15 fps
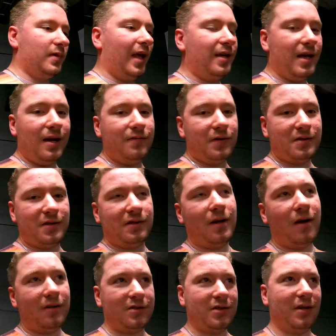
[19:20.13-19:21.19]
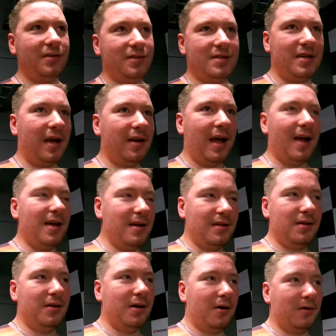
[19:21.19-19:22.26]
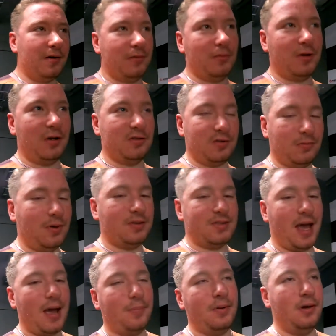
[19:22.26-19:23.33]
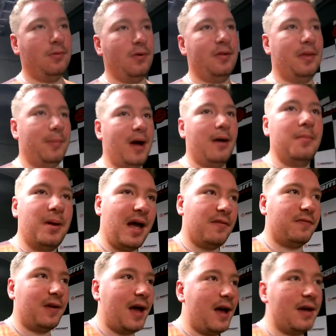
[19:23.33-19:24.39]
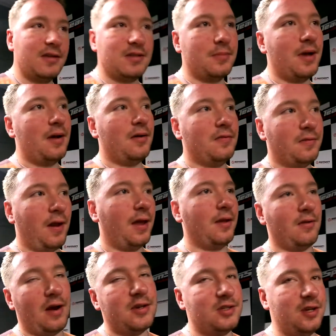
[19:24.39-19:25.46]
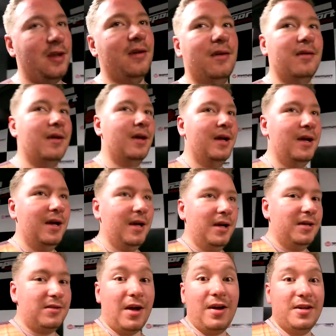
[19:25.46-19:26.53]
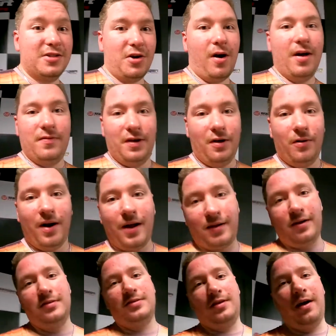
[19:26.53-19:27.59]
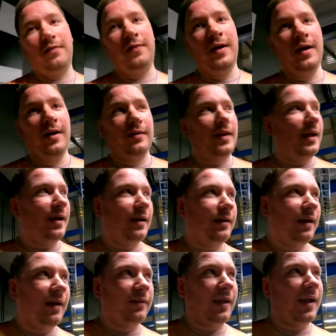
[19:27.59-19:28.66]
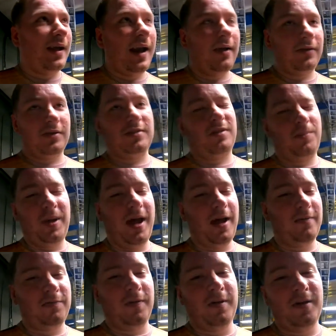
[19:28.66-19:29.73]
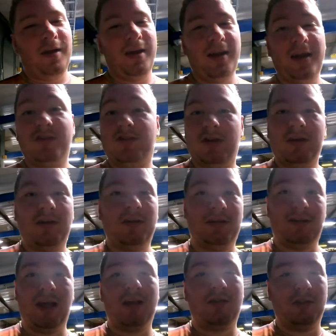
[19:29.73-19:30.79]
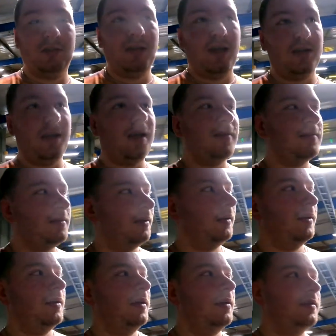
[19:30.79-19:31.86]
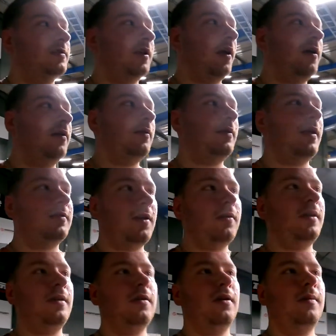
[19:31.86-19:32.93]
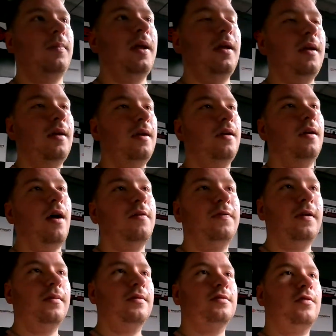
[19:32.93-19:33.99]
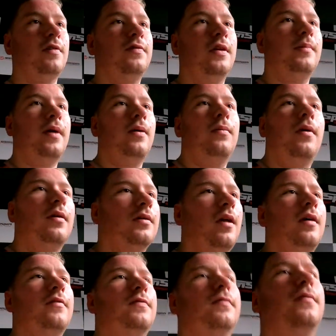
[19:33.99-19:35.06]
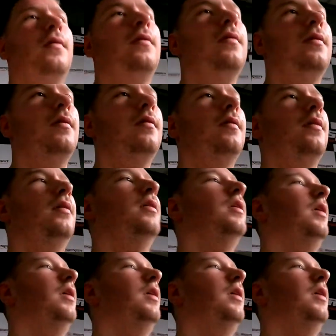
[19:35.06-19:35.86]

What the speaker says: they gave us a nudge and said, hey, you know, because of what's happened with the amount of black flags and that of like crashing and dirty driving and all that kind of stuff, they allowed us to have an extra session at the end. So there's only going to be, I think it was roughly about what, like four,